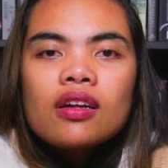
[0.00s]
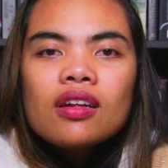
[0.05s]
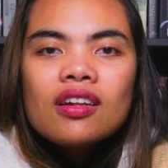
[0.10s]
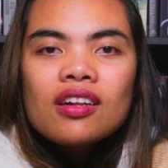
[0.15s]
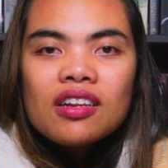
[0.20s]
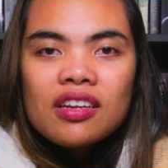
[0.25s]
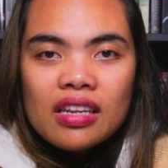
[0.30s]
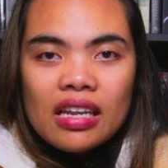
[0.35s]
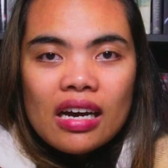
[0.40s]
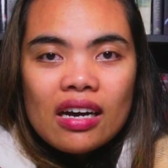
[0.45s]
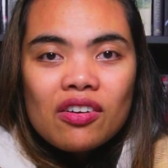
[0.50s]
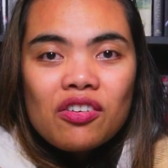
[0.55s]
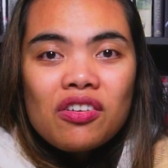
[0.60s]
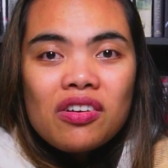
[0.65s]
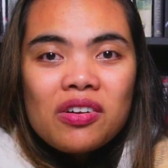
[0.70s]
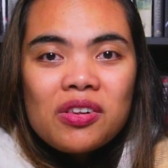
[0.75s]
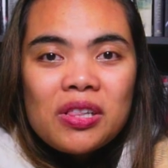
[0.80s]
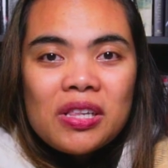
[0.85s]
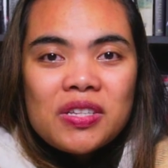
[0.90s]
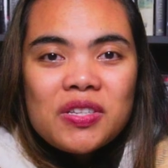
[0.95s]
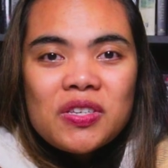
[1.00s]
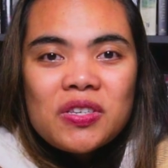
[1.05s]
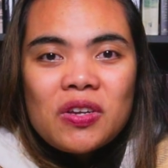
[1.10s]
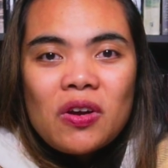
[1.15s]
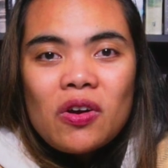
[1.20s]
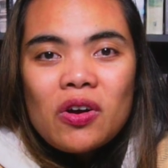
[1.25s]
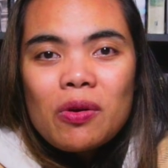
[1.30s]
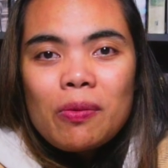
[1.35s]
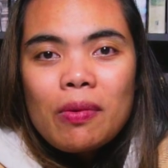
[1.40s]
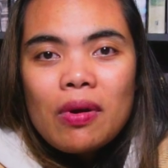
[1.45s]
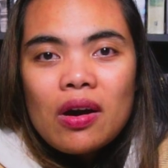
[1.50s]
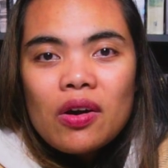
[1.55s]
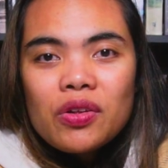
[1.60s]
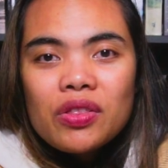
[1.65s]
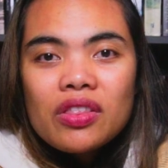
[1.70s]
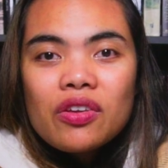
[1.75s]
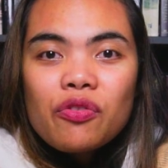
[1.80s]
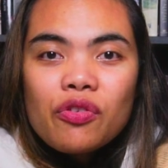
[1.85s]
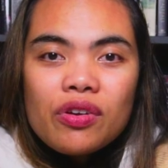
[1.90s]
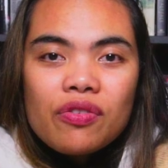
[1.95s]
Now, let's talk about the
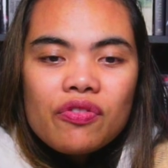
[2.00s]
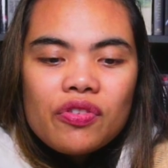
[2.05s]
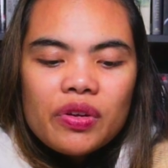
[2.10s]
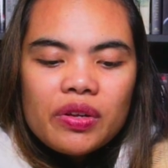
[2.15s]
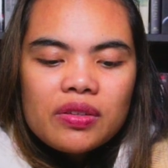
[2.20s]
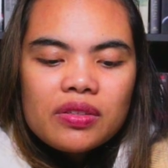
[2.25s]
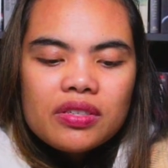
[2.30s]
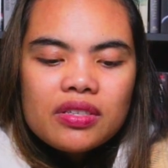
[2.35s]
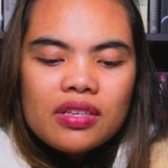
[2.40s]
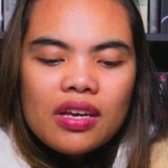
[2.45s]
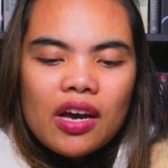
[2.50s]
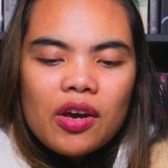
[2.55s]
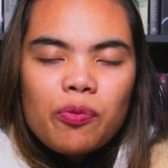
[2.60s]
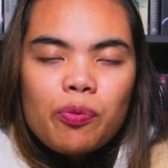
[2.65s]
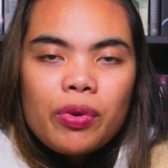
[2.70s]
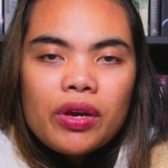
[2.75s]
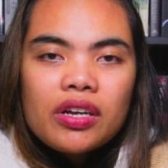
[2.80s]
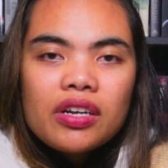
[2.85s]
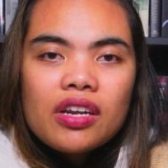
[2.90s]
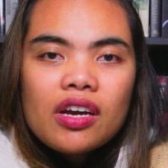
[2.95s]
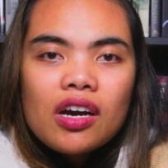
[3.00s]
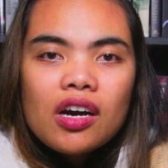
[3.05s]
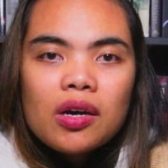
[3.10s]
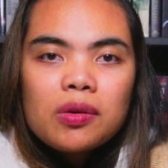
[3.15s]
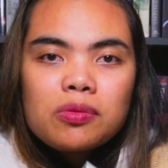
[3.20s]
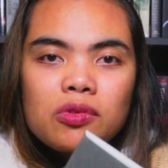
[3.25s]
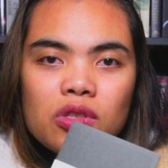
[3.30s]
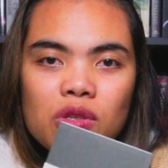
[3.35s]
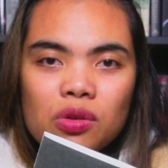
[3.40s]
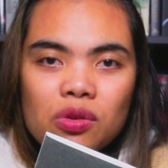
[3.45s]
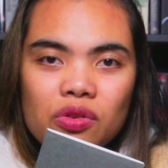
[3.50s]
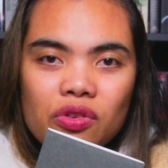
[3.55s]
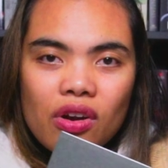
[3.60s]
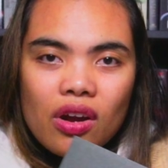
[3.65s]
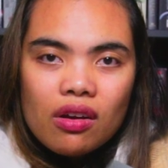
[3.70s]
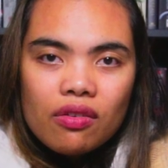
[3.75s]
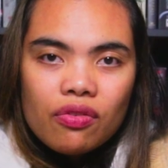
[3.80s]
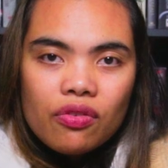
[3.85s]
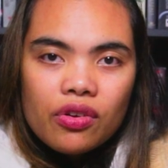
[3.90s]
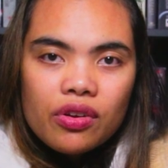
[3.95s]
refills. I picked up two graph
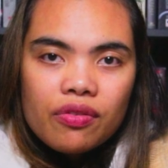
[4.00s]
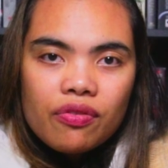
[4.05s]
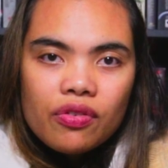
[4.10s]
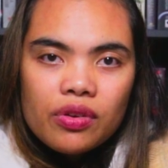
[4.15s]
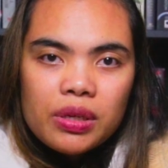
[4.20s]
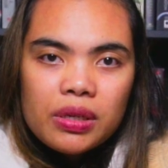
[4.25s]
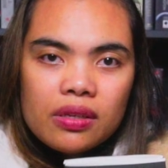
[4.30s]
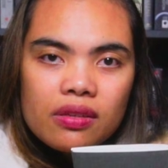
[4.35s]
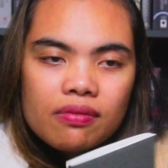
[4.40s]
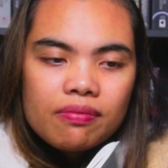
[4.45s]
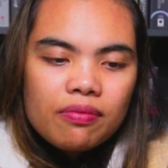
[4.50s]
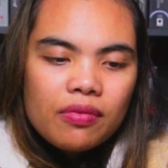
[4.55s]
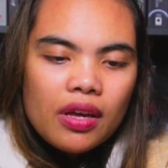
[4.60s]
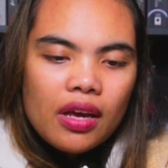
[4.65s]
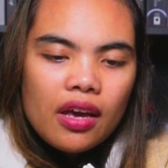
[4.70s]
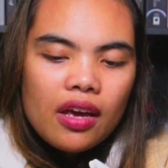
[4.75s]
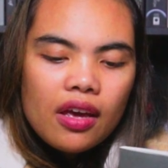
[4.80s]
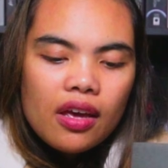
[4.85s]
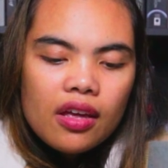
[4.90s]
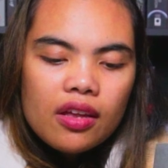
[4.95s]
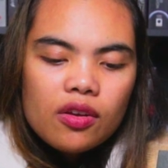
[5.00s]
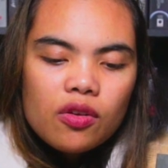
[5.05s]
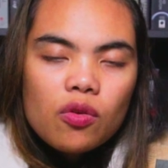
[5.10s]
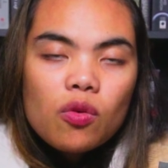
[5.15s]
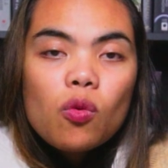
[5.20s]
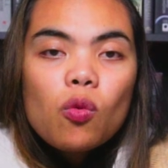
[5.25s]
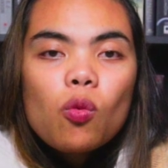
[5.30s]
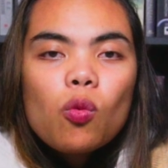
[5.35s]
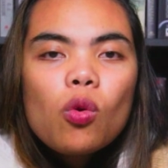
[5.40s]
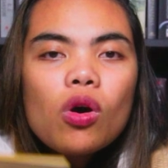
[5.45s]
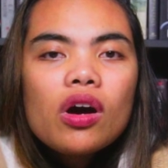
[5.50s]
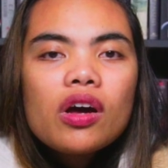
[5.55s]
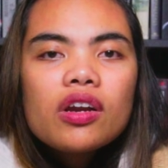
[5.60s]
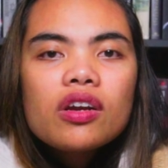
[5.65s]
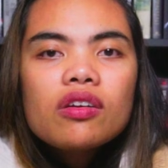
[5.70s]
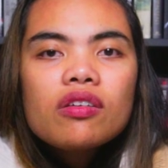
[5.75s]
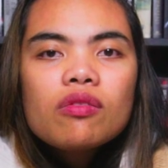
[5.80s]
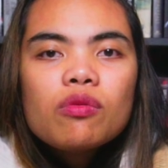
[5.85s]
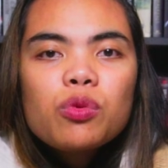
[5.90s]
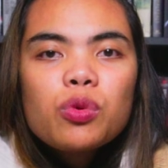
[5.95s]
refill and one
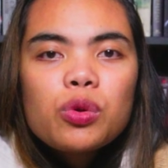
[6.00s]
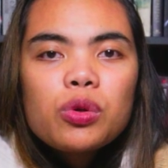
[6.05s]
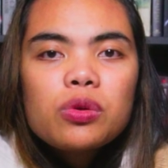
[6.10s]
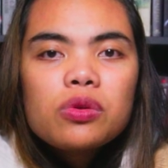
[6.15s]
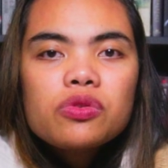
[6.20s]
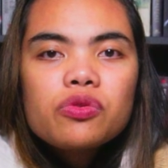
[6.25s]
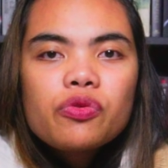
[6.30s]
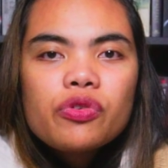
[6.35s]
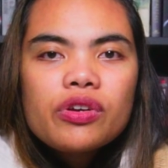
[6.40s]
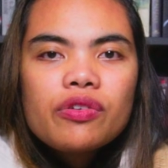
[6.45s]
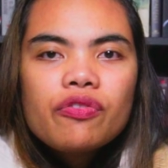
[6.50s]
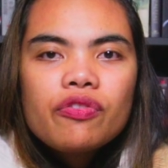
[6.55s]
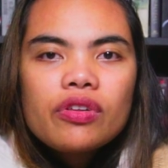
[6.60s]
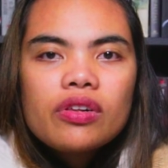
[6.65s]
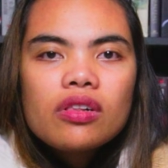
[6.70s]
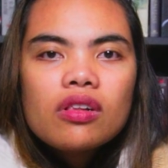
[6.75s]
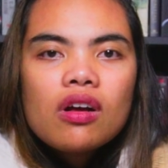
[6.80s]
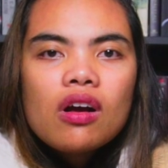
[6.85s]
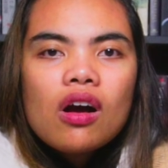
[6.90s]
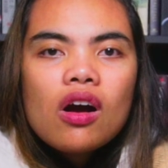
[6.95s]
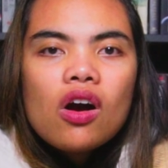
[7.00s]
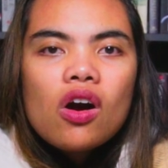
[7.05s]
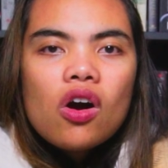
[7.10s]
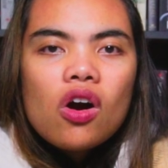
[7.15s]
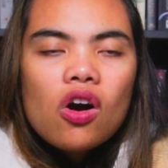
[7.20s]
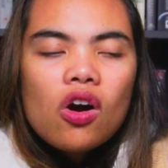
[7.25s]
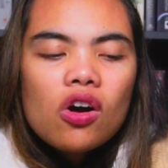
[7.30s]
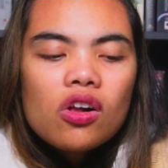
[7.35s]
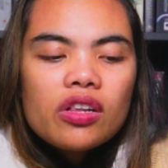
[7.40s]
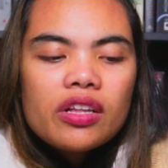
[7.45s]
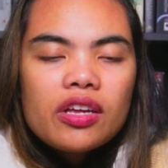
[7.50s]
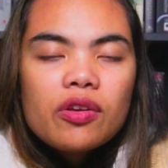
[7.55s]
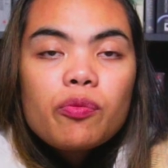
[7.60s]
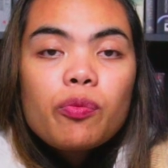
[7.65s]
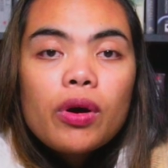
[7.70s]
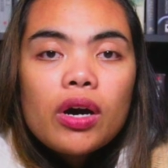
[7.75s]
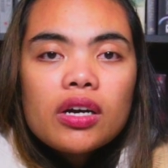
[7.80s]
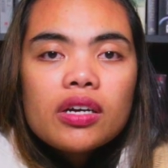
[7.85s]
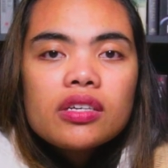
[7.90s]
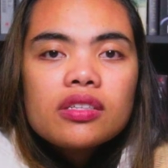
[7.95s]
ruled refill, all in
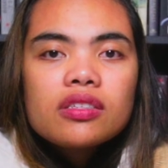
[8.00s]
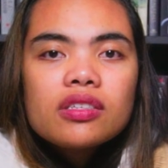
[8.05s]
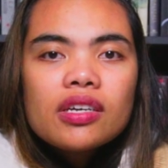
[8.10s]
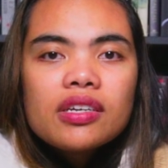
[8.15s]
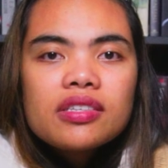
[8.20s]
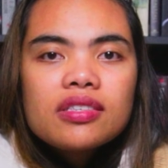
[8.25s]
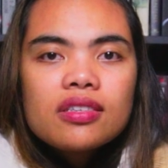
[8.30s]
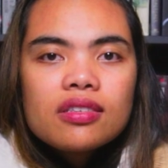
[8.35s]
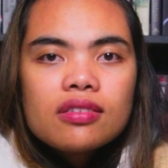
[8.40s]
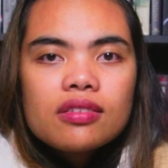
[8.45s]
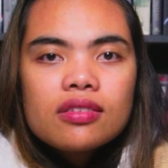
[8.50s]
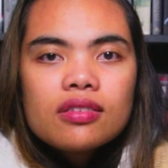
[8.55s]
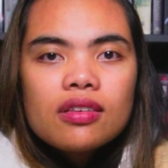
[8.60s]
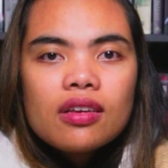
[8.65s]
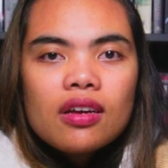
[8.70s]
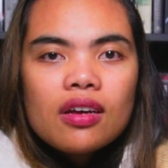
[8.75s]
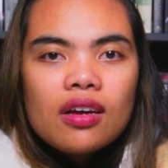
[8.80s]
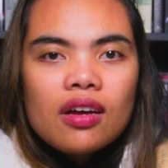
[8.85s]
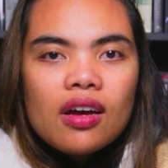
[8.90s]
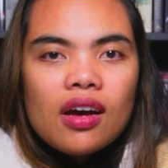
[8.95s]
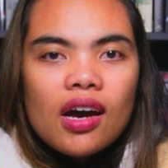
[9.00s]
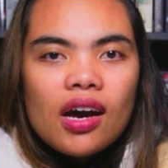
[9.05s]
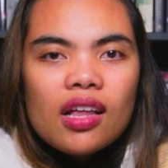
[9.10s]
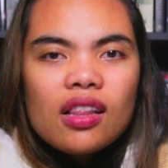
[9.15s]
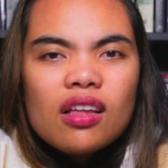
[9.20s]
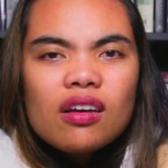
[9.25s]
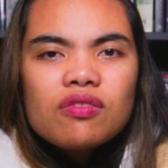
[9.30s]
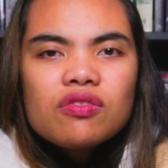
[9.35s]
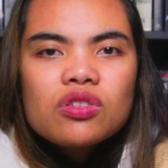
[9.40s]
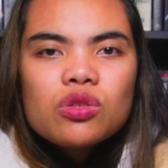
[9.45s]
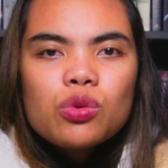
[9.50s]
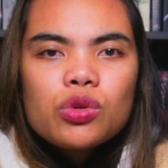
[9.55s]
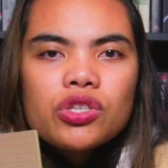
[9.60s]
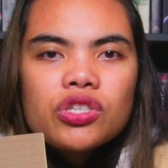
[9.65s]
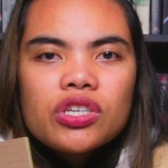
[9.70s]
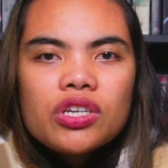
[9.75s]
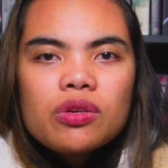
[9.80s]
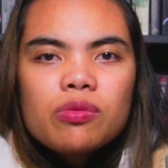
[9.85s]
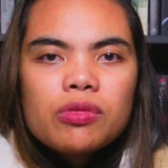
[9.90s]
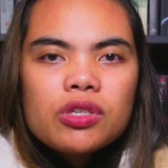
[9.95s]
pocket sizes. I love switching
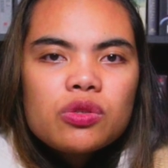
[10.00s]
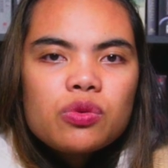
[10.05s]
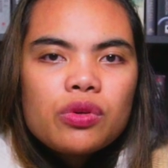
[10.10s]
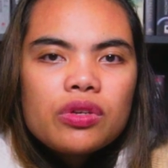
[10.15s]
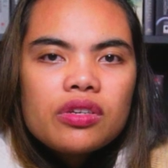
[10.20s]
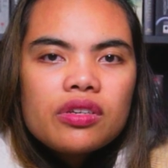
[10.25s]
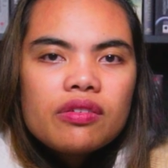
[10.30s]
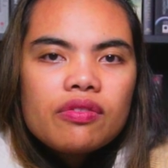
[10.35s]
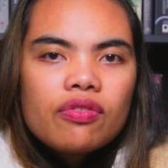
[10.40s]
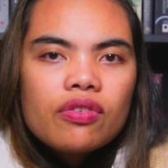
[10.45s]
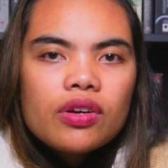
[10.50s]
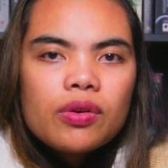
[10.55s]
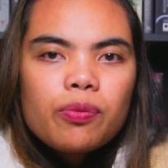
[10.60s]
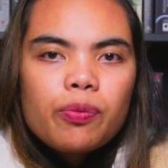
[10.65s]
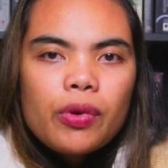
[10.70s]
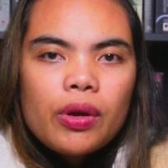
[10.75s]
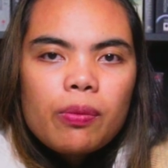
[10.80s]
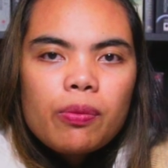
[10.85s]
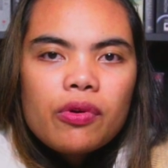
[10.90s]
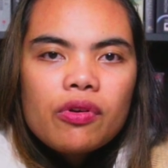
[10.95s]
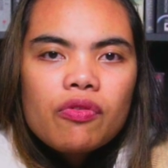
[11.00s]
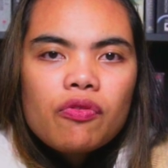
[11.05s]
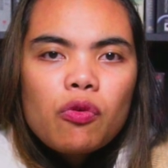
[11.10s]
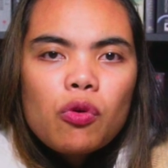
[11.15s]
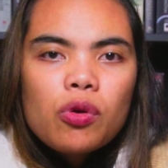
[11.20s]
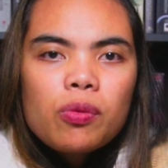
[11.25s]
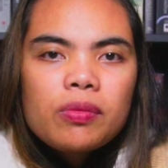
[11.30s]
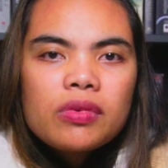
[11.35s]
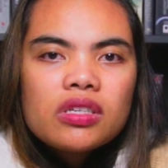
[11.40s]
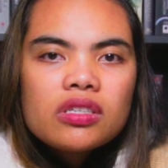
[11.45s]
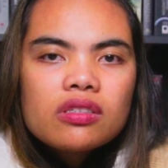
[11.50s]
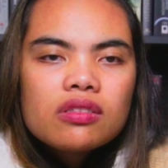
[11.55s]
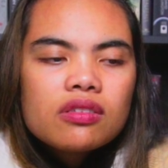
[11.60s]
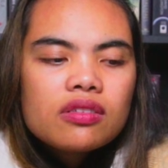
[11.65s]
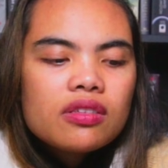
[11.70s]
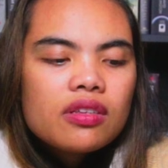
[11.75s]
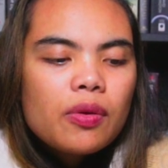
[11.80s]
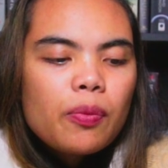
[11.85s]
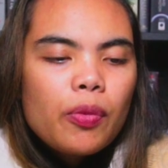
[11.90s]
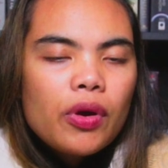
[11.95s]
between different paper formats
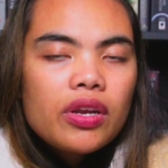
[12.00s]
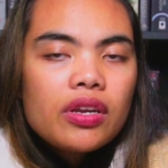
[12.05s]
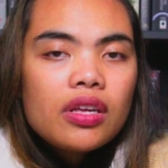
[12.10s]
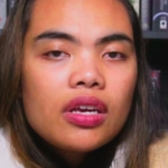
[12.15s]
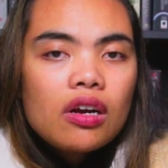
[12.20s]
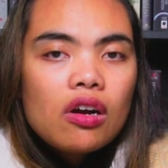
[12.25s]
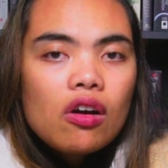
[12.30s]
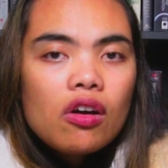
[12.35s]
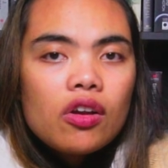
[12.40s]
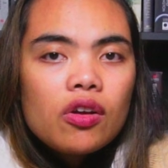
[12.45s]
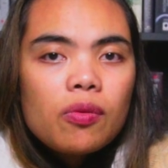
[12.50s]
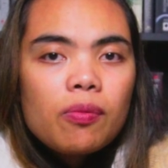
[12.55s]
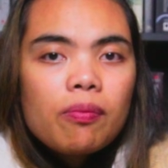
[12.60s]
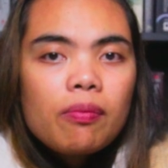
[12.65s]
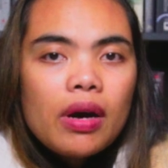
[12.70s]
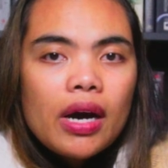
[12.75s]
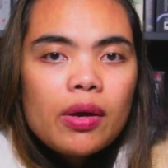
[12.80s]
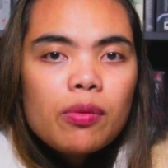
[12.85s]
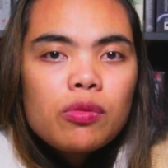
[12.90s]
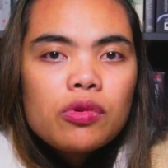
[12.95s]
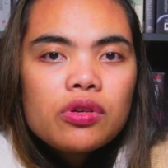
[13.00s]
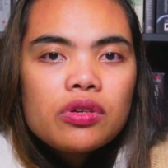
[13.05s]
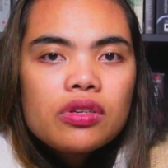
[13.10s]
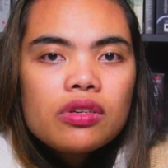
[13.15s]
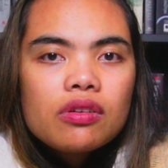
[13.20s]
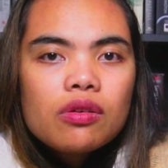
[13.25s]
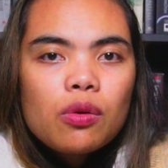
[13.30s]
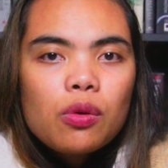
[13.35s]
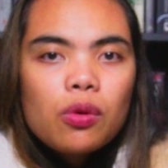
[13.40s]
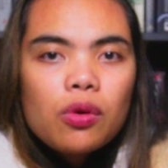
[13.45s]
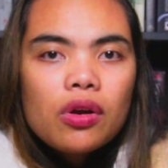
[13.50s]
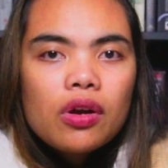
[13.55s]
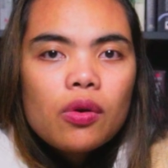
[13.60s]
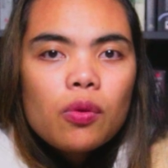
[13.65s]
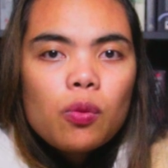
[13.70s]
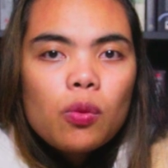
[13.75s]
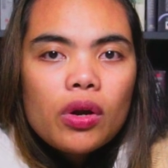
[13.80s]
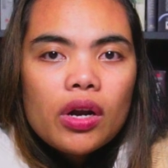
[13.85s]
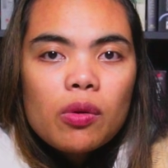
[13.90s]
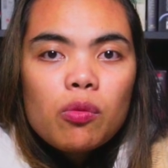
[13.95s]
depending on my mood or what
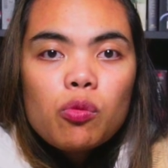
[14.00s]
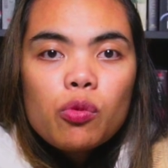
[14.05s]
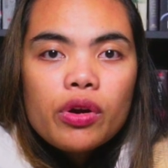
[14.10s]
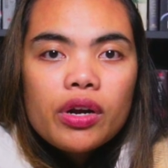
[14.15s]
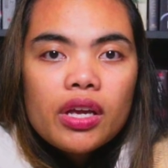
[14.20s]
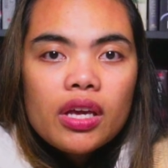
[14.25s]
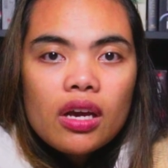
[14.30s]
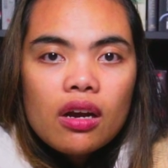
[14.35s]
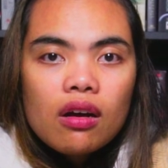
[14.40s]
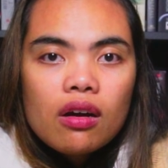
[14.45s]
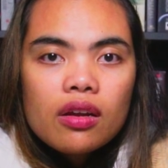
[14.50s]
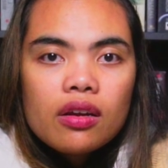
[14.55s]
I'm working on.